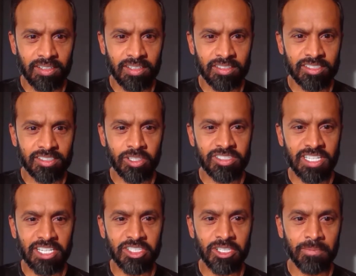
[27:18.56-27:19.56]
Someone
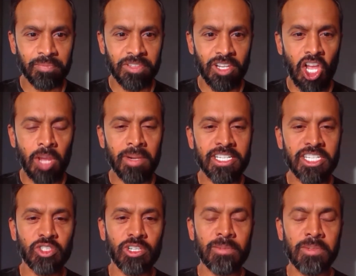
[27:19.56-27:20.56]
says, all money is
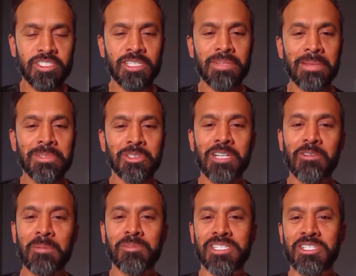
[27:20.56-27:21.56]
green, but sometimes green
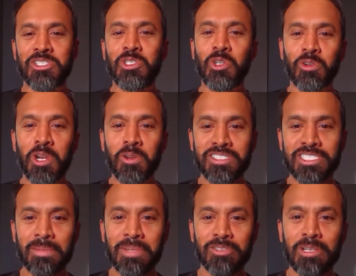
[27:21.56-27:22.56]
represents new growth and
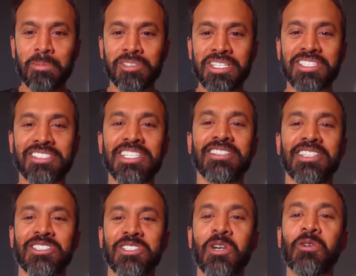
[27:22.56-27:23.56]
sometimes represents
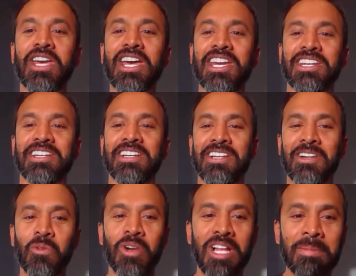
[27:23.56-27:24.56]
sickness. Okay,
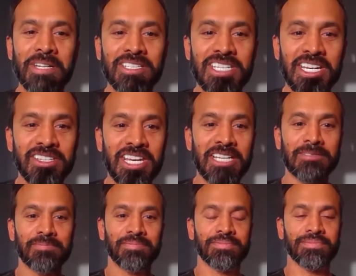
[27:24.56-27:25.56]
well, I'm going to take
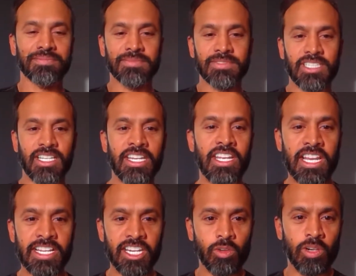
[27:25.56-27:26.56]
that. And I
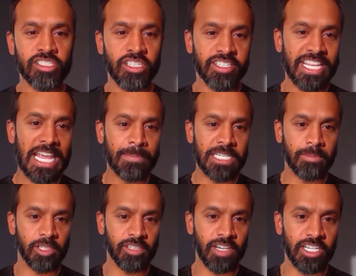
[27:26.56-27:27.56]
got a question on cap
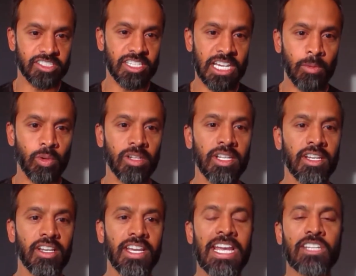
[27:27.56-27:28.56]
table advice. I will
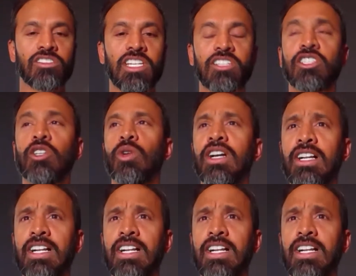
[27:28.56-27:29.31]
answer that too.